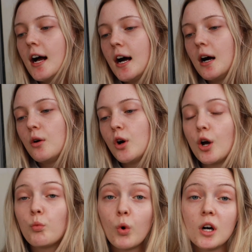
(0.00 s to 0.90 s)
Uh,
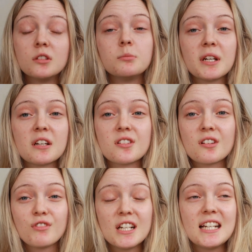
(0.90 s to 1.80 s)
one, because
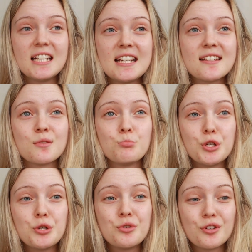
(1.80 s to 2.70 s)
I really need some
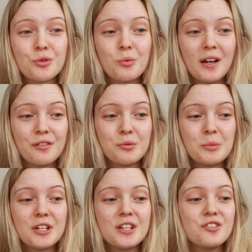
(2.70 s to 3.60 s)
nude underwear for
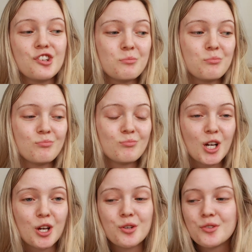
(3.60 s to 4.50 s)
my gym
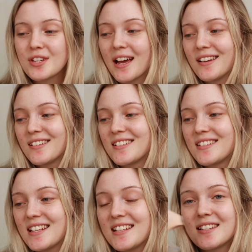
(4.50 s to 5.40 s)
clothes and
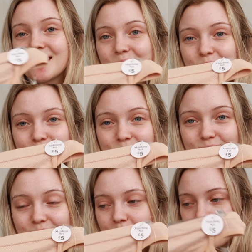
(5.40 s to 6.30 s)
these
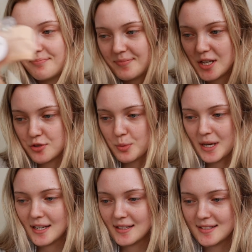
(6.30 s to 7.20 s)

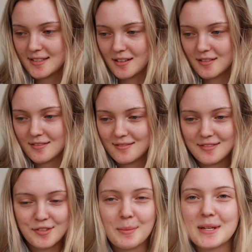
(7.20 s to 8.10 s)
underwears,
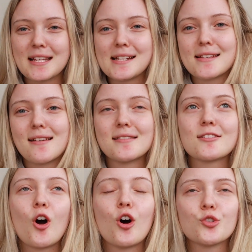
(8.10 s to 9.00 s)
if that makes any
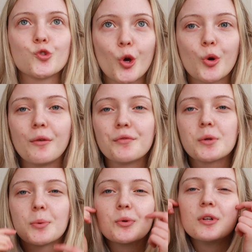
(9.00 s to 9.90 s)
sense, are so
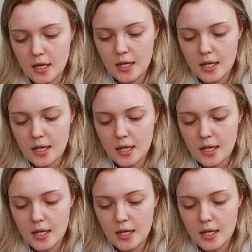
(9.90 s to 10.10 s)
comfortable.